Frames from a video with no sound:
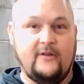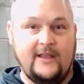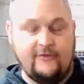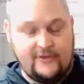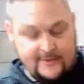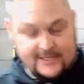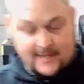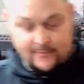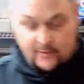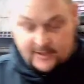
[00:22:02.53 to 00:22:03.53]
in love with them at
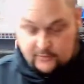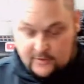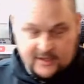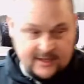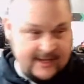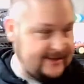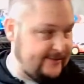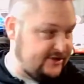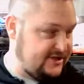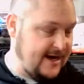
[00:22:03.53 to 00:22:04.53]
that point. Really liked they
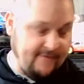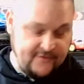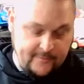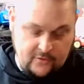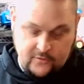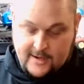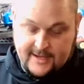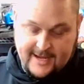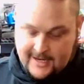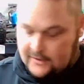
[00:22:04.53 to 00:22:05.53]
were just comfortable, the way they
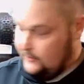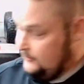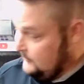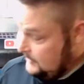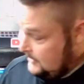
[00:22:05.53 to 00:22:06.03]
handled.